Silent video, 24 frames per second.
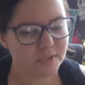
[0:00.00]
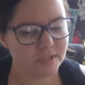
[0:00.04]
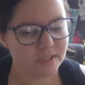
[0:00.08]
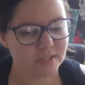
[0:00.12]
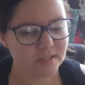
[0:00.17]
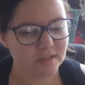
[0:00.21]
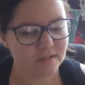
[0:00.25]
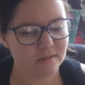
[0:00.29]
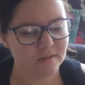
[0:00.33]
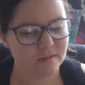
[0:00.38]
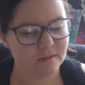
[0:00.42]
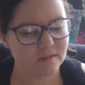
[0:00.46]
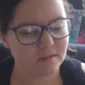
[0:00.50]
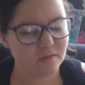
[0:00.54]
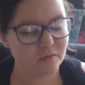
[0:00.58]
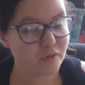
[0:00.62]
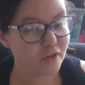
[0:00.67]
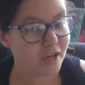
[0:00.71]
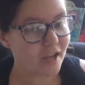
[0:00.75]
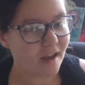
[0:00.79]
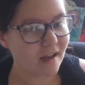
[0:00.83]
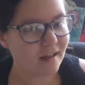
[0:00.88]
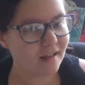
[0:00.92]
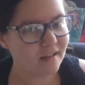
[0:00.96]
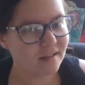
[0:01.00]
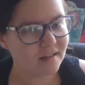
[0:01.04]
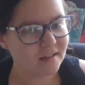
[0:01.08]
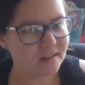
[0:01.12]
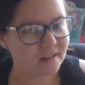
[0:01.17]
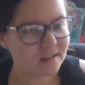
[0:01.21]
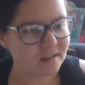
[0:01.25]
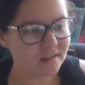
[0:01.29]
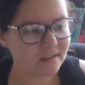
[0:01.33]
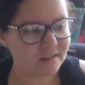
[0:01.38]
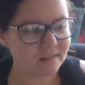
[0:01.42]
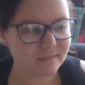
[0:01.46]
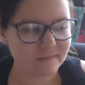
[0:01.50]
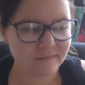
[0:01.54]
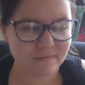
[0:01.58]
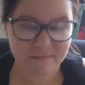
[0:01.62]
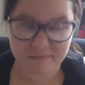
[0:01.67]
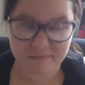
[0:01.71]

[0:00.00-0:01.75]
in reality?